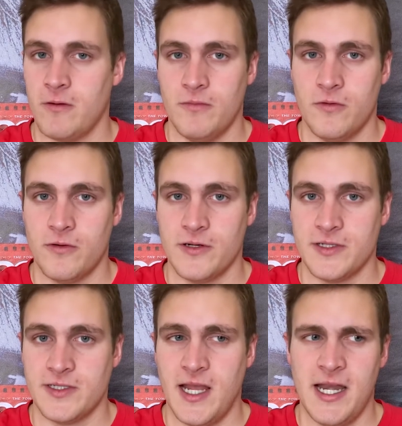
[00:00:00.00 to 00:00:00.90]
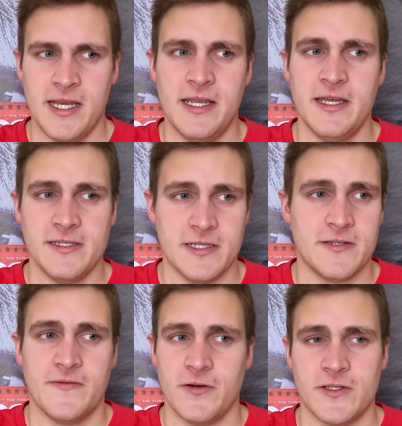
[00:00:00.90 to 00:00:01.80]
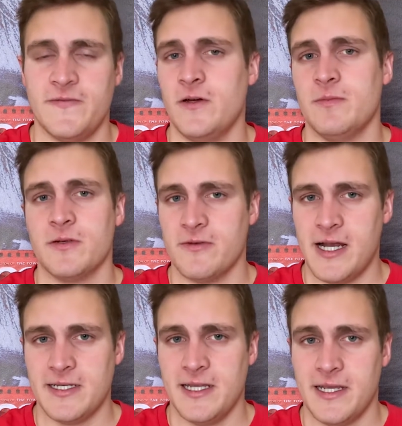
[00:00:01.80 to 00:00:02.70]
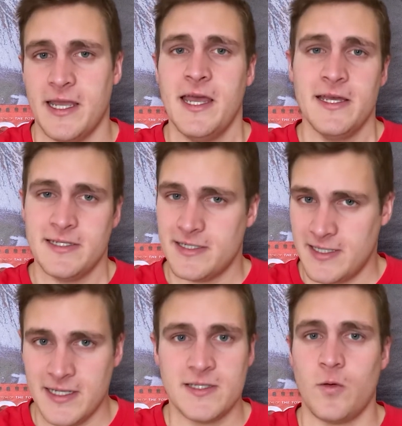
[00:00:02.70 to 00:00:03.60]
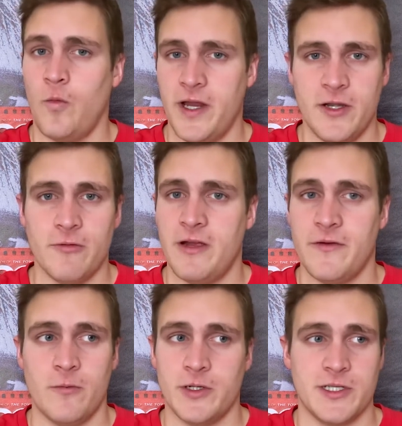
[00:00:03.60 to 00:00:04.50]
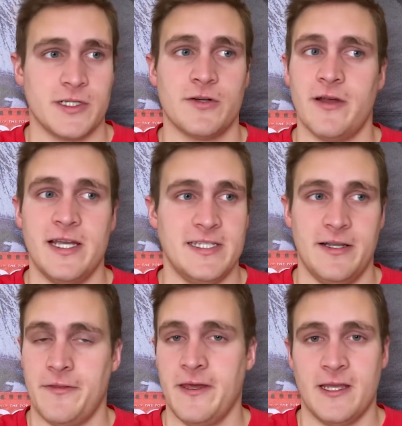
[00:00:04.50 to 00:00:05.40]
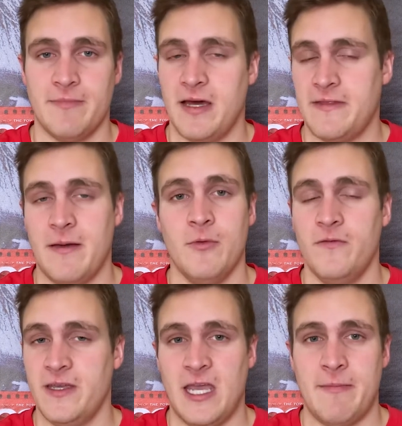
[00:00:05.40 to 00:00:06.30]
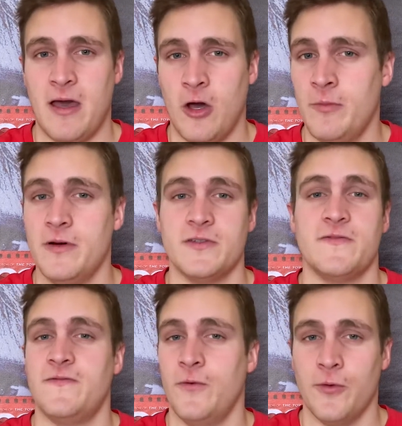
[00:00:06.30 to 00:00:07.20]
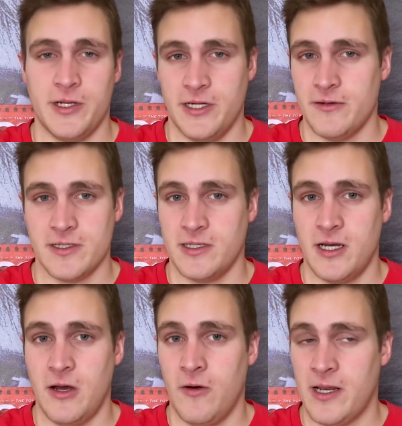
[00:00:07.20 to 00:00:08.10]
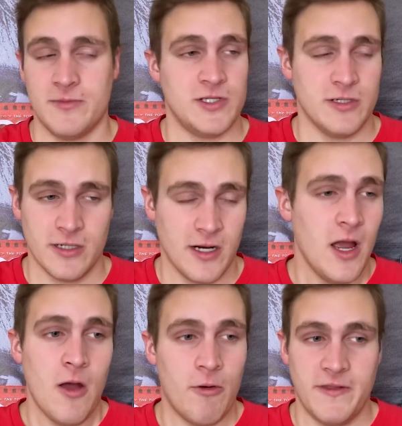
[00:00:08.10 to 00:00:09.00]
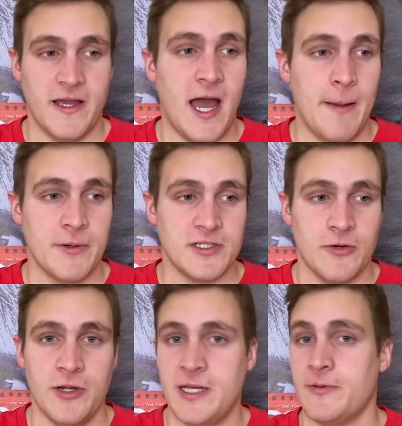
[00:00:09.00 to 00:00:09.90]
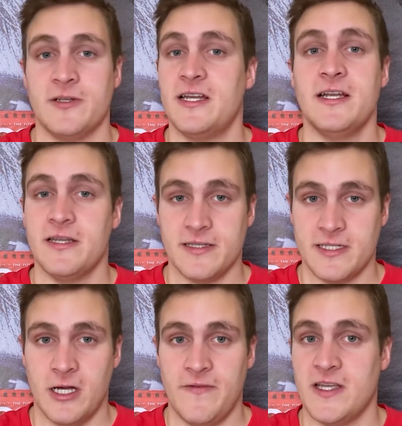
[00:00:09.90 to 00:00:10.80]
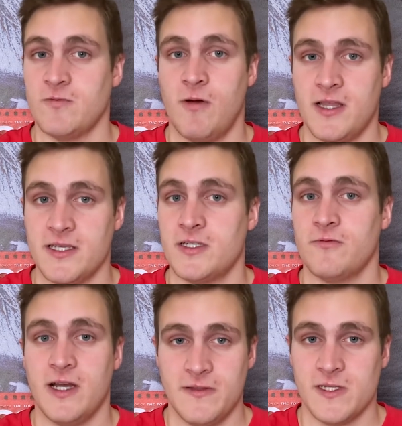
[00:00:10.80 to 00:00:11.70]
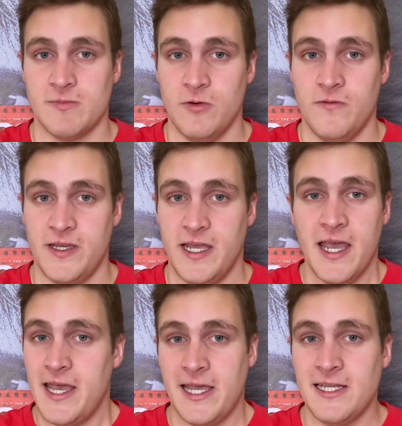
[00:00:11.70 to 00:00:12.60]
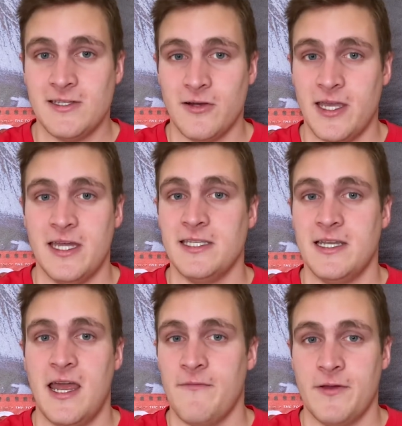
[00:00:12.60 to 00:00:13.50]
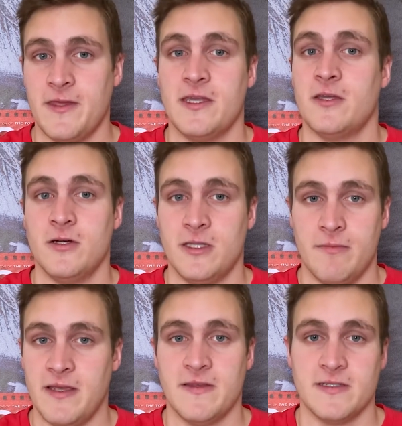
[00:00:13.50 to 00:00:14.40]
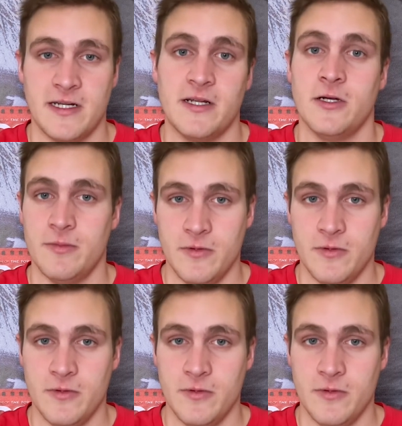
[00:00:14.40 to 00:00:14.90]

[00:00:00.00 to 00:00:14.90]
Remorse, and it is his first film directing since Wind River, which is crazy to think about. That movie came out almost 4 years ago. And I'm sure when the opportunity presented itself, as well as to write this movie, he took it and did everything he could to make this a good